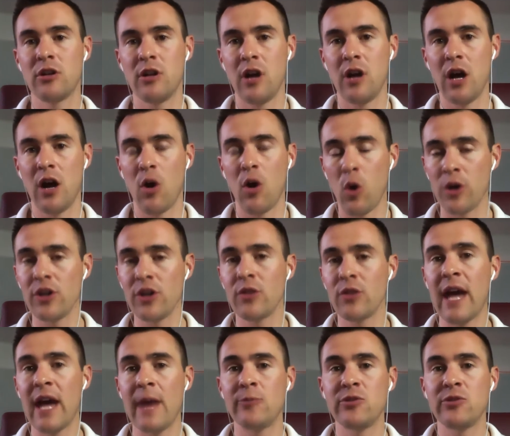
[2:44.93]
audio
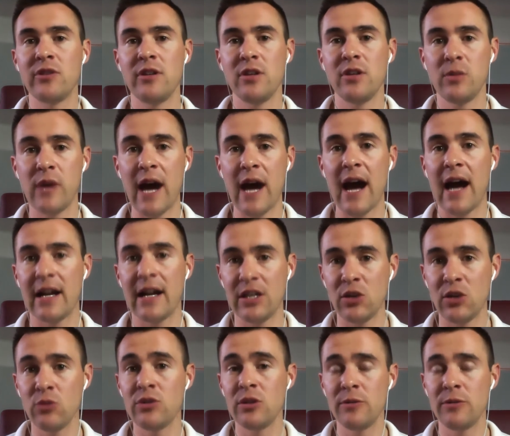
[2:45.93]
capture that you got on
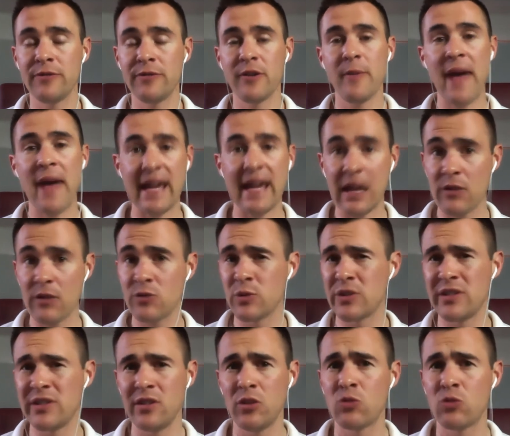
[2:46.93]
YouTube from Hangouts was
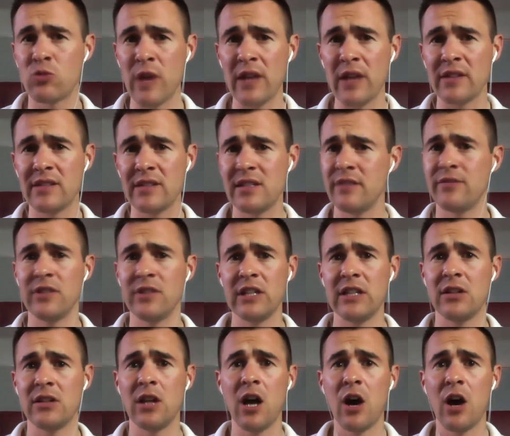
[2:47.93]
still relatively
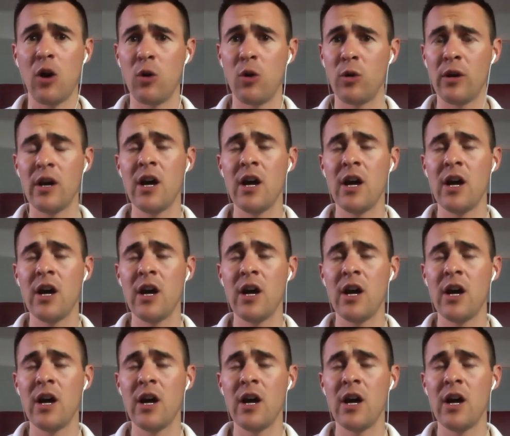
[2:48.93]
low.